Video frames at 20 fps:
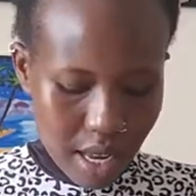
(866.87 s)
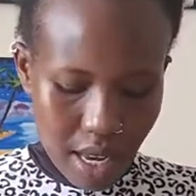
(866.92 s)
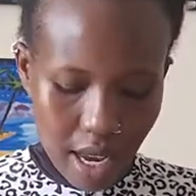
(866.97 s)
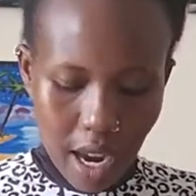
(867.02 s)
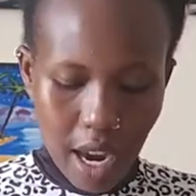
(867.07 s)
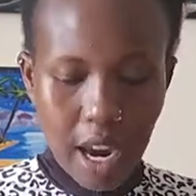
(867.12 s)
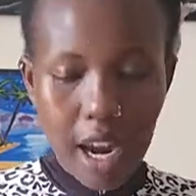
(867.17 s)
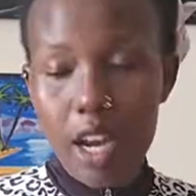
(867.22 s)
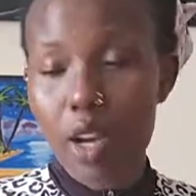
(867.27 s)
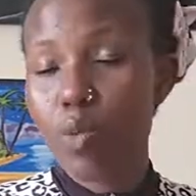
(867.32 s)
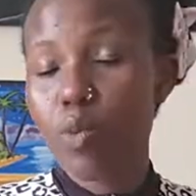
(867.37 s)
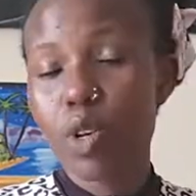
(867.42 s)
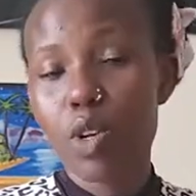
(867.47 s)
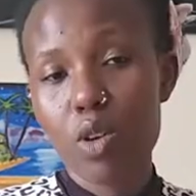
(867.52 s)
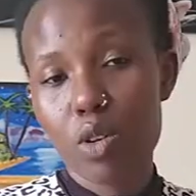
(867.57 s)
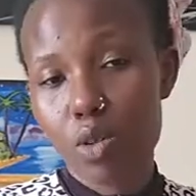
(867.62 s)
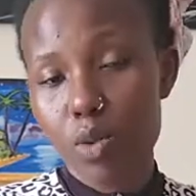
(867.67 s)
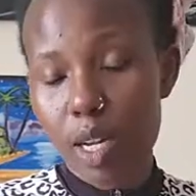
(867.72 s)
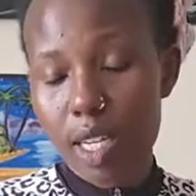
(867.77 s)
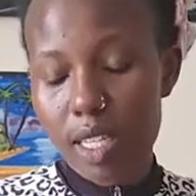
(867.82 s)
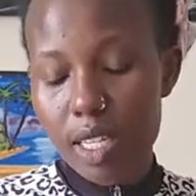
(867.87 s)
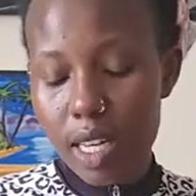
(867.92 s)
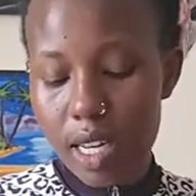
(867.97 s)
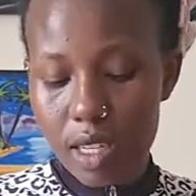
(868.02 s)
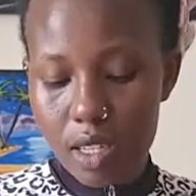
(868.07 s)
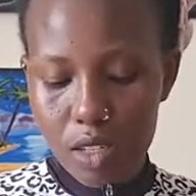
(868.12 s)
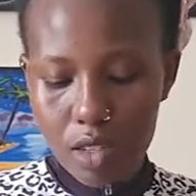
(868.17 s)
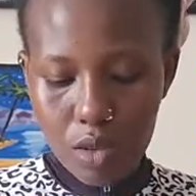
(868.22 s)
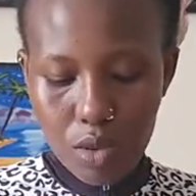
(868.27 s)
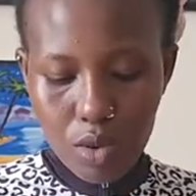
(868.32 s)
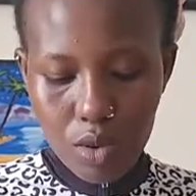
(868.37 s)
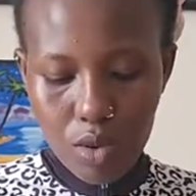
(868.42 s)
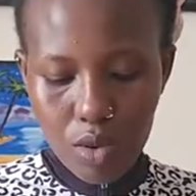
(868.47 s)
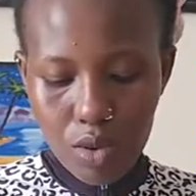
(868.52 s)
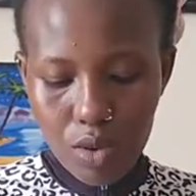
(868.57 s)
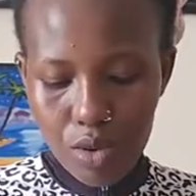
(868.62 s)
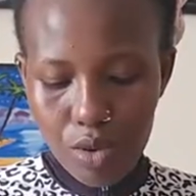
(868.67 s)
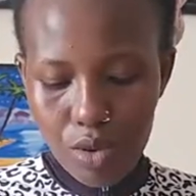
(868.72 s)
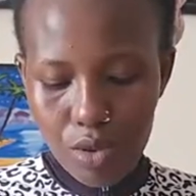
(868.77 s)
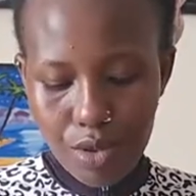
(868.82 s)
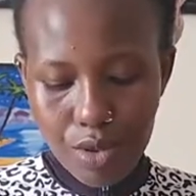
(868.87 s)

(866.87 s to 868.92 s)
And we don't want that. So